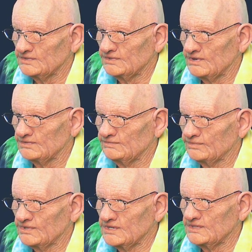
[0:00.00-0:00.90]
Don't
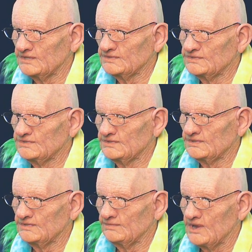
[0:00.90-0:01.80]
bring that
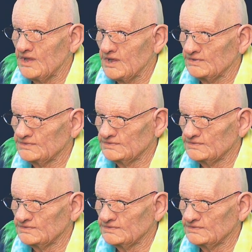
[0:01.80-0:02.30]
shit in my house.